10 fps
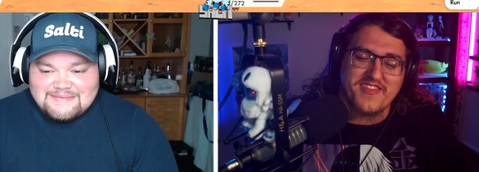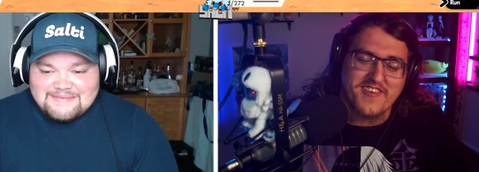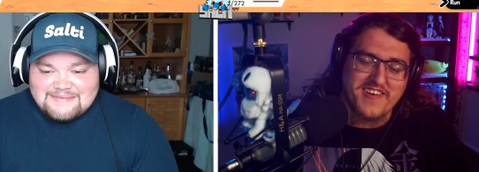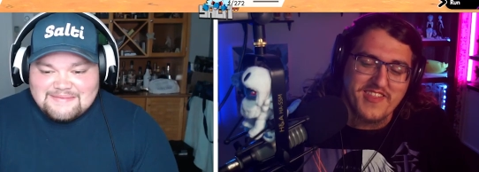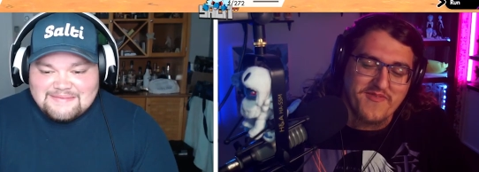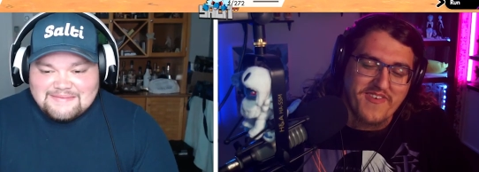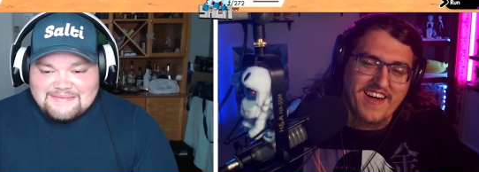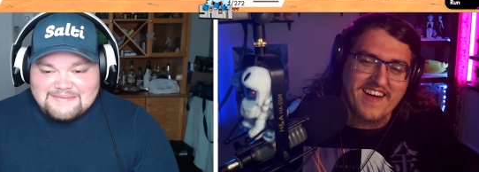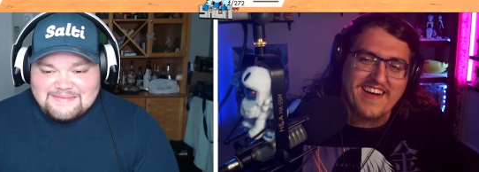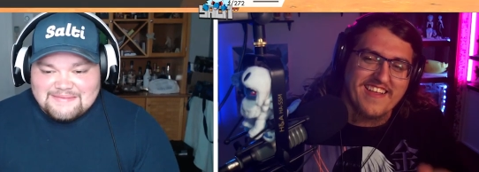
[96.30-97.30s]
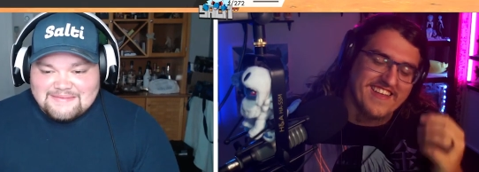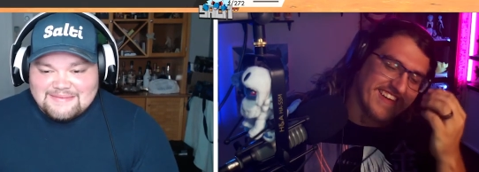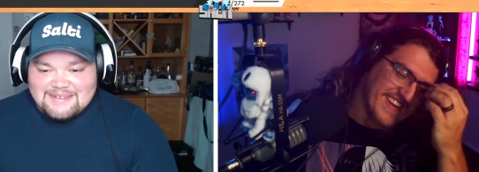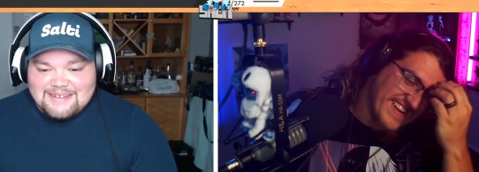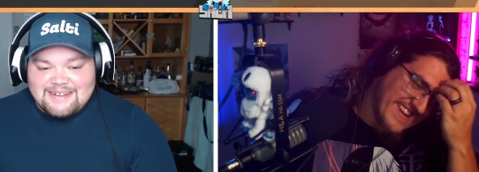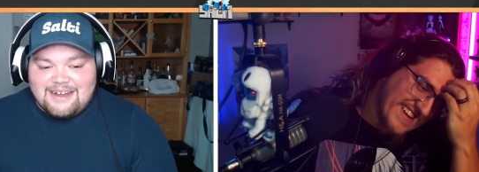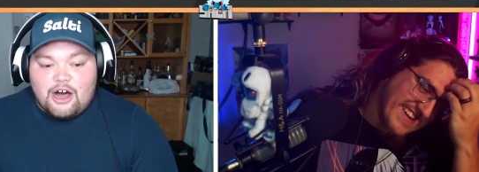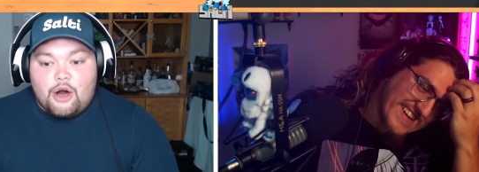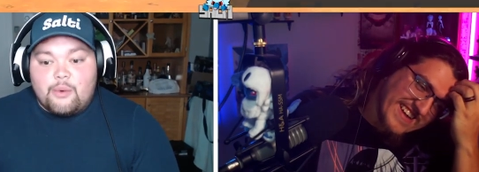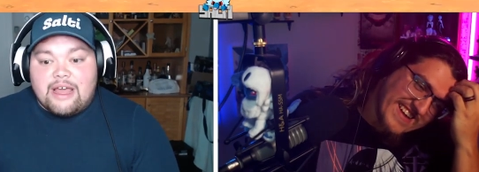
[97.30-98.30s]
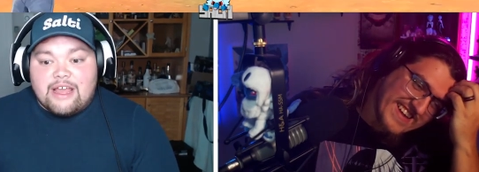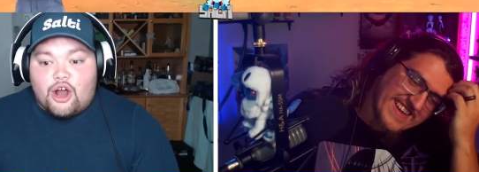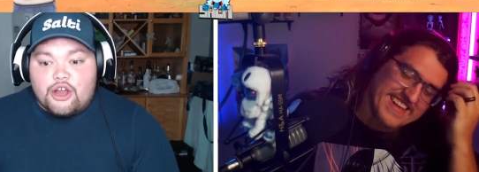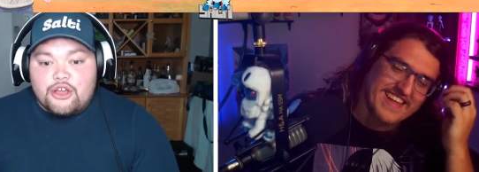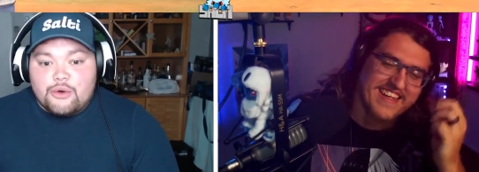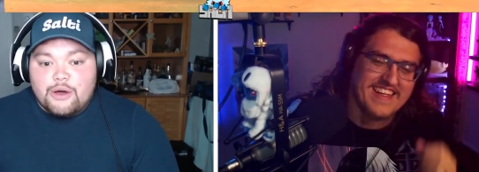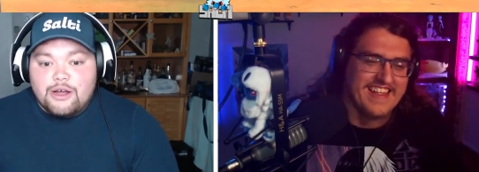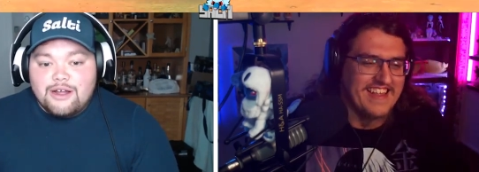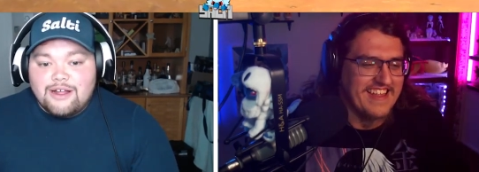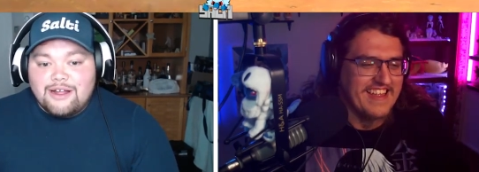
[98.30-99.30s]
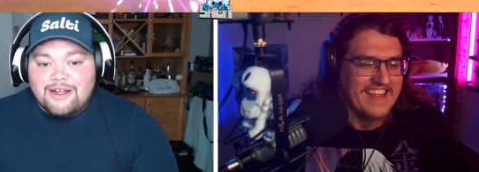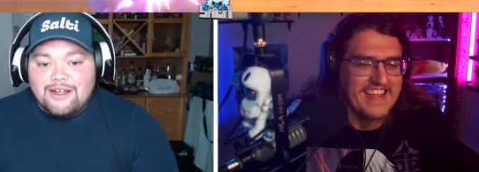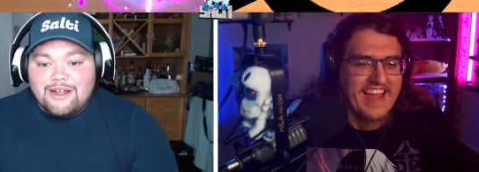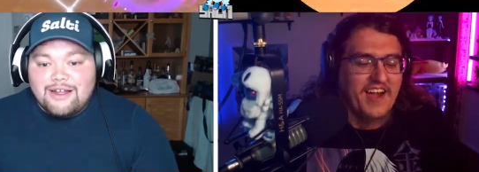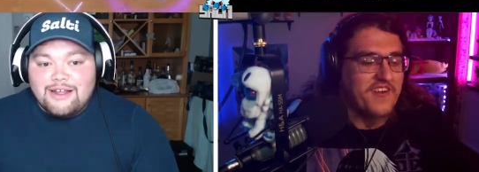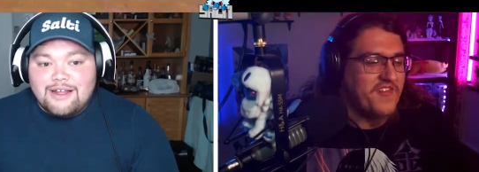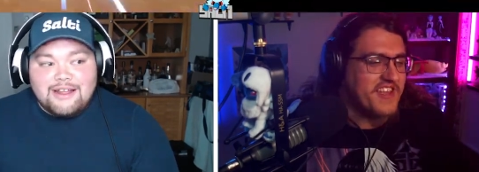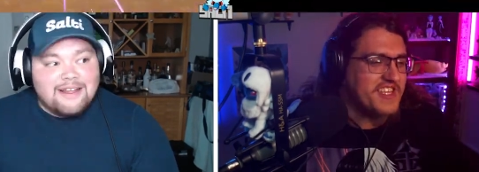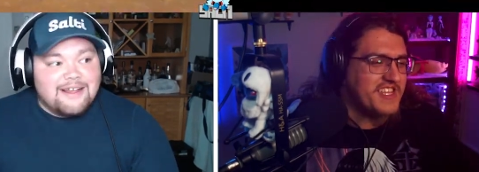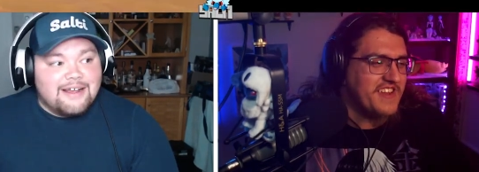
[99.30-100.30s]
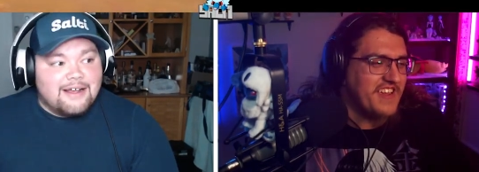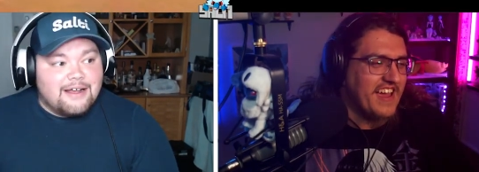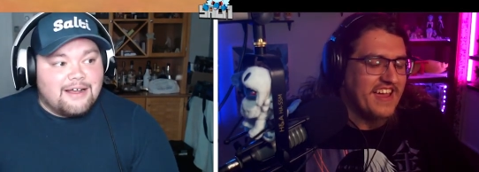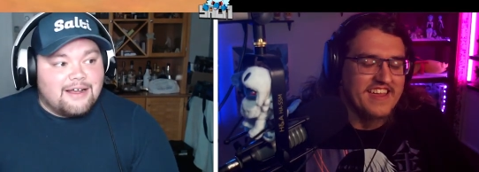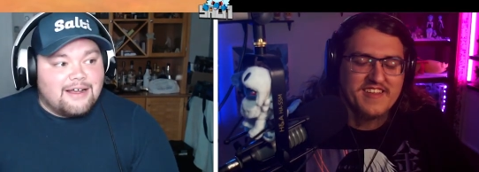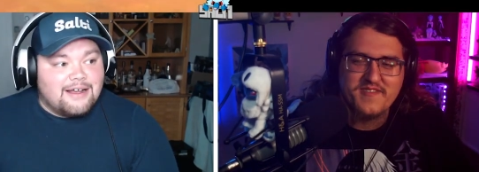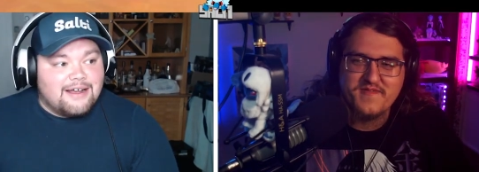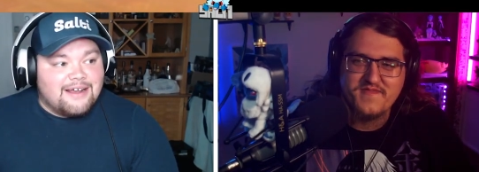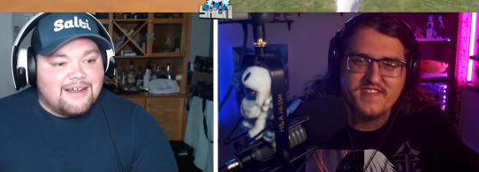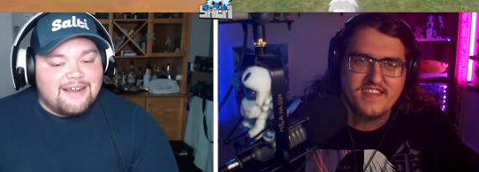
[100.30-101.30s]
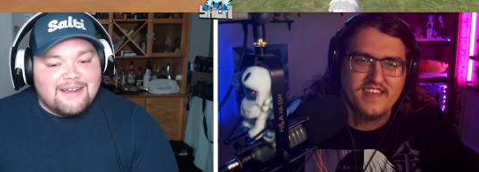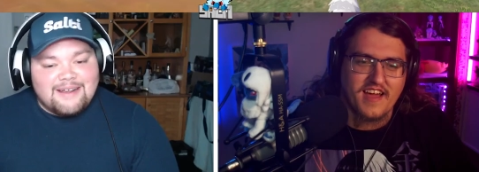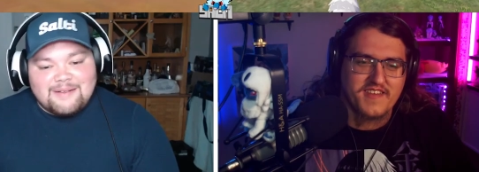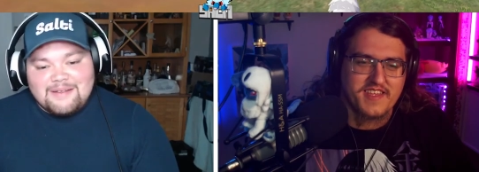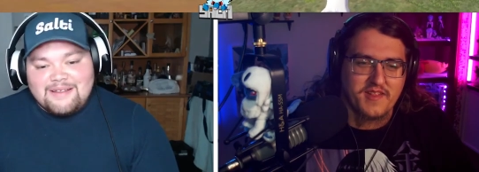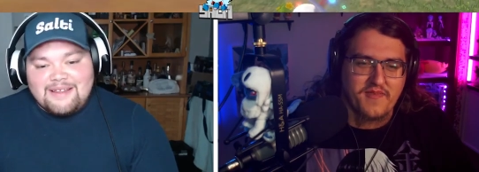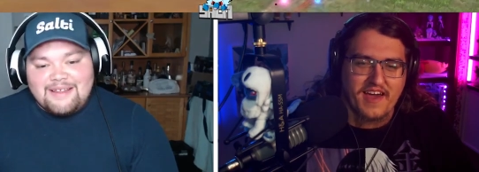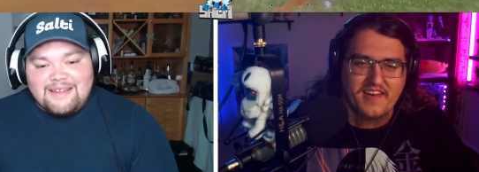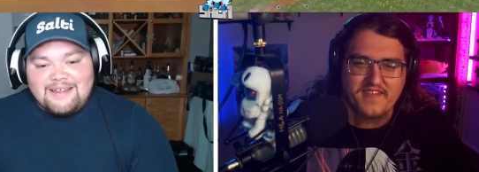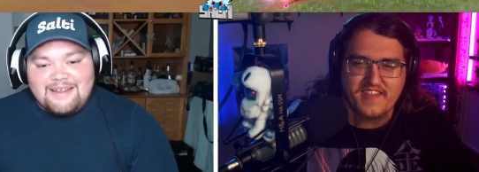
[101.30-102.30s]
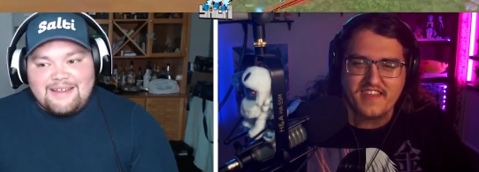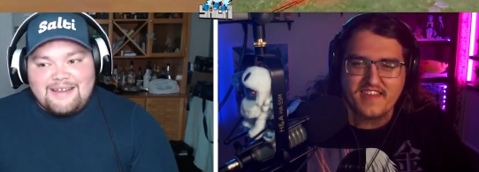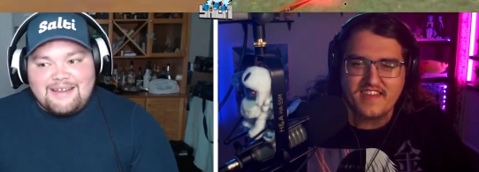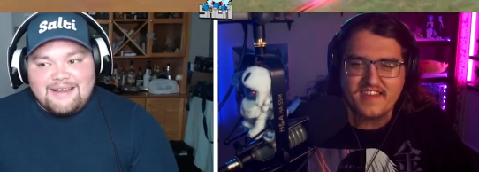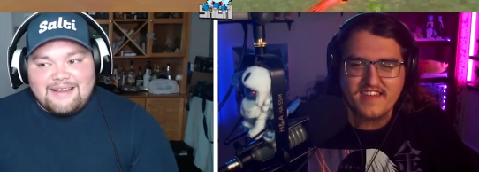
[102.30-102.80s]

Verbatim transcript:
Speaker 1: throwing the ball. Oh, wait. Are you? I was fixing to, yeah. I was in the battle with it.